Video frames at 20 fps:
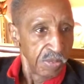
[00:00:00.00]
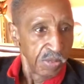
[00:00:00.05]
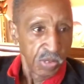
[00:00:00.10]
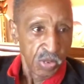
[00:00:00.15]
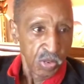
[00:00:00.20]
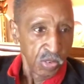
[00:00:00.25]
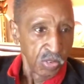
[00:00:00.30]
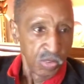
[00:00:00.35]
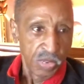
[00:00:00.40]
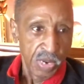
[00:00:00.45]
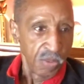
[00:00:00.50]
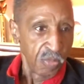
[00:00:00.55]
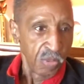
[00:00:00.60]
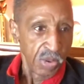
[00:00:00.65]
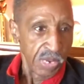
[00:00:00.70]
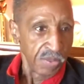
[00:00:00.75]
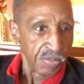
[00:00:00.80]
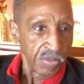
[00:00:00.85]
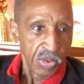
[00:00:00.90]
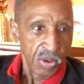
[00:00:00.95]
Because you never
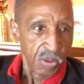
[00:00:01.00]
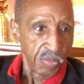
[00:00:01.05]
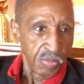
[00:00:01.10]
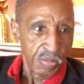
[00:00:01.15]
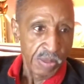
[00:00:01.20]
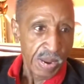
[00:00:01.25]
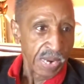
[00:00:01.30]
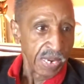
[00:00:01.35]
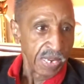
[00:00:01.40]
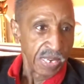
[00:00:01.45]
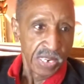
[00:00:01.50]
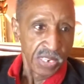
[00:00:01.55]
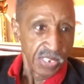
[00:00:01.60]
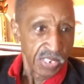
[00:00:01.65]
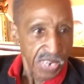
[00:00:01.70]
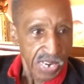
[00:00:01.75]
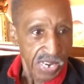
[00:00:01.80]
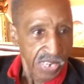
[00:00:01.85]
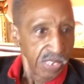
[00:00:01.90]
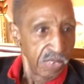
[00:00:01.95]
would even know. If anybody
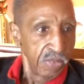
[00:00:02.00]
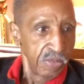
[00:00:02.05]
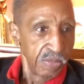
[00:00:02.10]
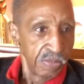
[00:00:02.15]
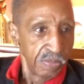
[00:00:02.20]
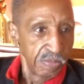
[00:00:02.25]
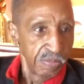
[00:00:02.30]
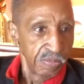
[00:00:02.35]
didn't tell you,